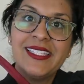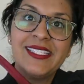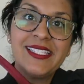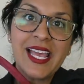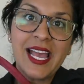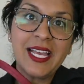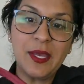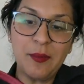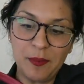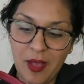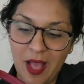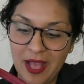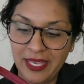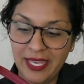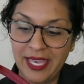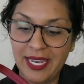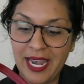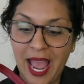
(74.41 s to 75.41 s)
Second
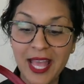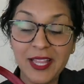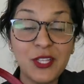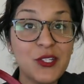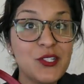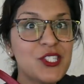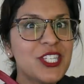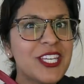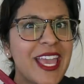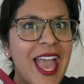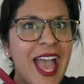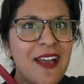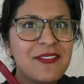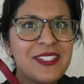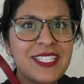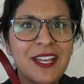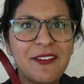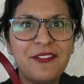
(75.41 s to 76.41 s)
pocket, I usually
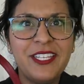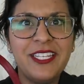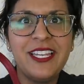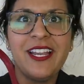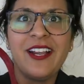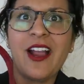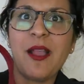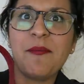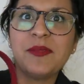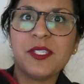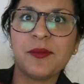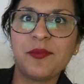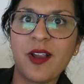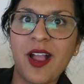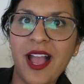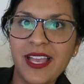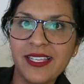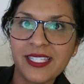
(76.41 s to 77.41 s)
have stuff in here, I'm
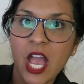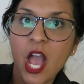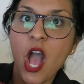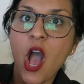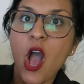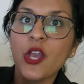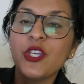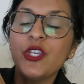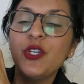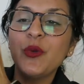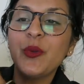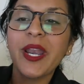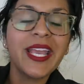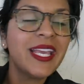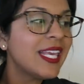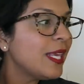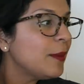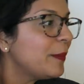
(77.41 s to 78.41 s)
surprised. You know
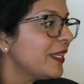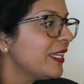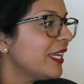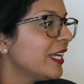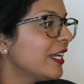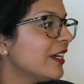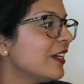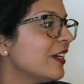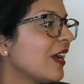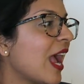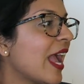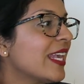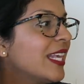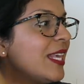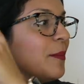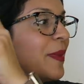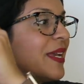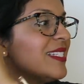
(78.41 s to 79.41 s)
what I keep in here?
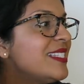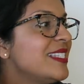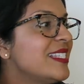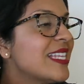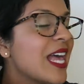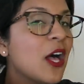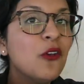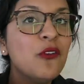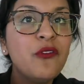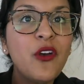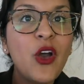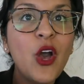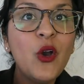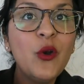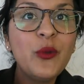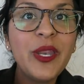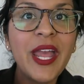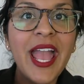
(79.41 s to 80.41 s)
I keep my cell
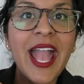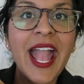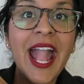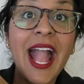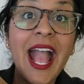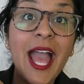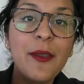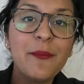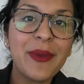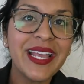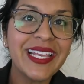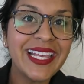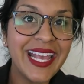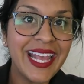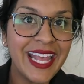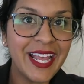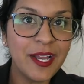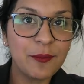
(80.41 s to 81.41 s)
phone and my
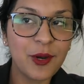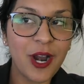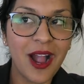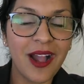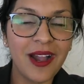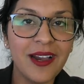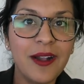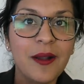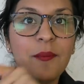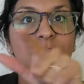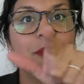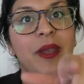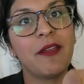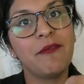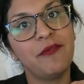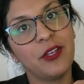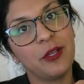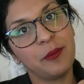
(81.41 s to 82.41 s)
camera,
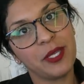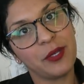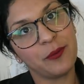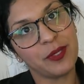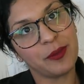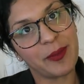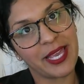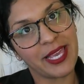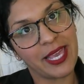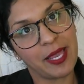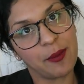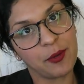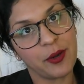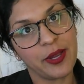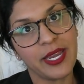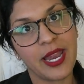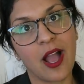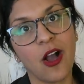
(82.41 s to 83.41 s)
but I'm filming with my
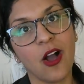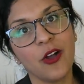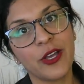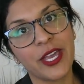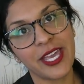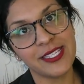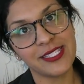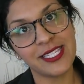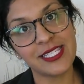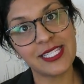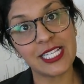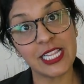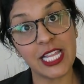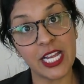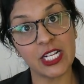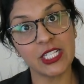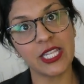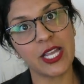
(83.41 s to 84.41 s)
camera right now. Okay, is this
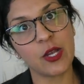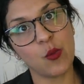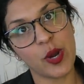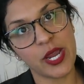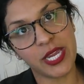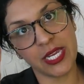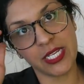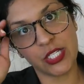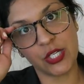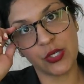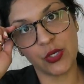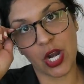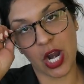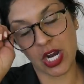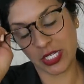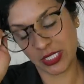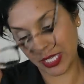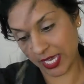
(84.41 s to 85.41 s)
glare like way too
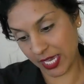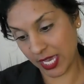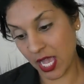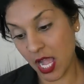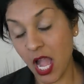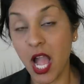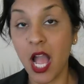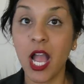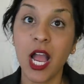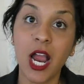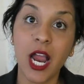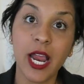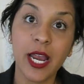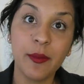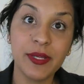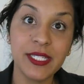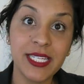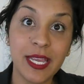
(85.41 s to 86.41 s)
gnarly? All
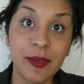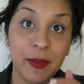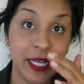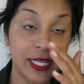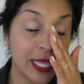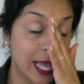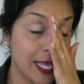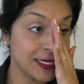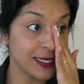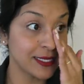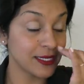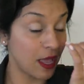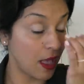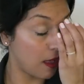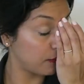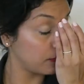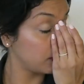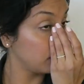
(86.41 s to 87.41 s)
right, I'm gonna take my glasses
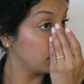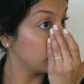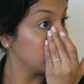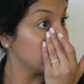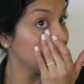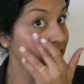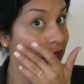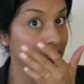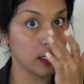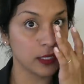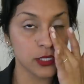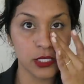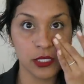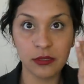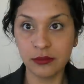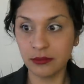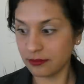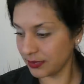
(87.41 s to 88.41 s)
off. Oh
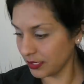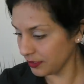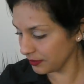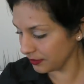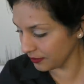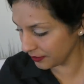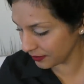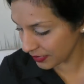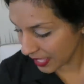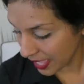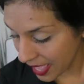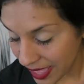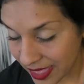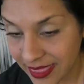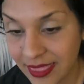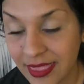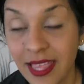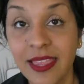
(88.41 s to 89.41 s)
gosh,
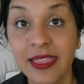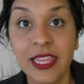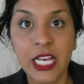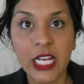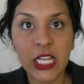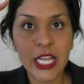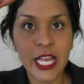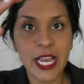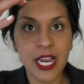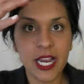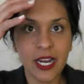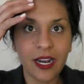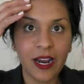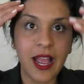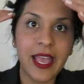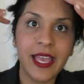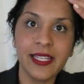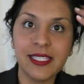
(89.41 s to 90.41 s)
the
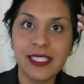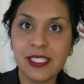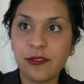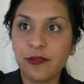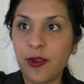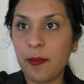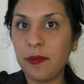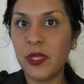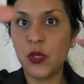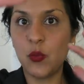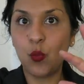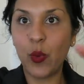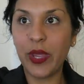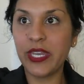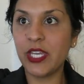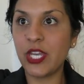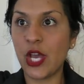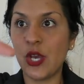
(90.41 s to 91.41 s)
glare, it's from the
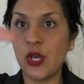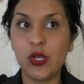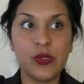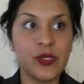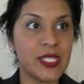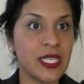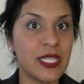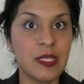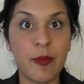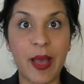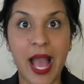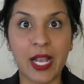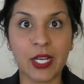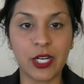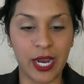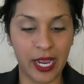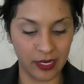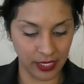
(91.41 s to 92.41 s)
windows in the
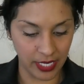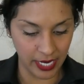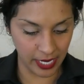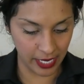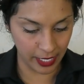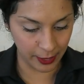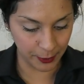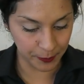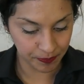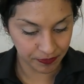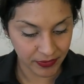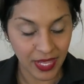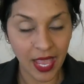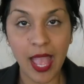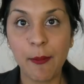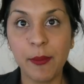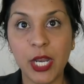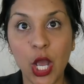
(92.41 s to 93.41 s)
background here.
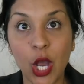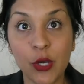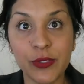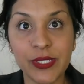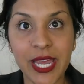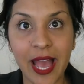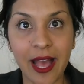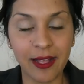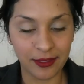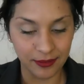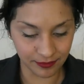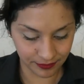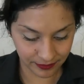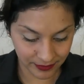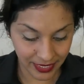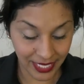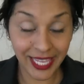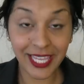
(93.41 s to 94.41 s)
I'm in a hotel
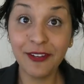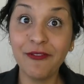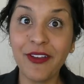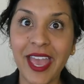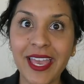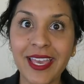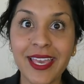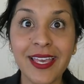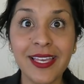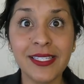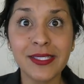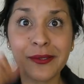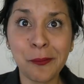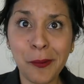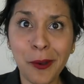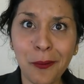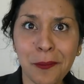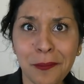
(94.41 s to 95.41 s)
in Vegas,
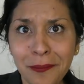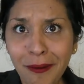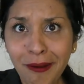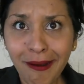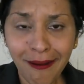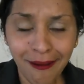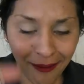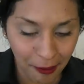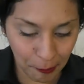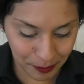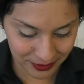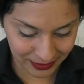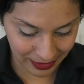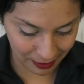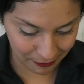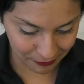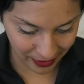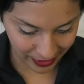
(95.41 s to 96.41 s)
whoop, whoop,
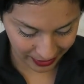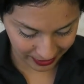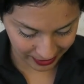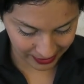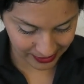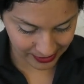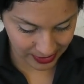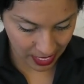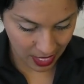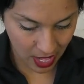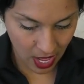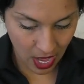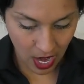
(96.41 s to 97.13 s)
love Vegas.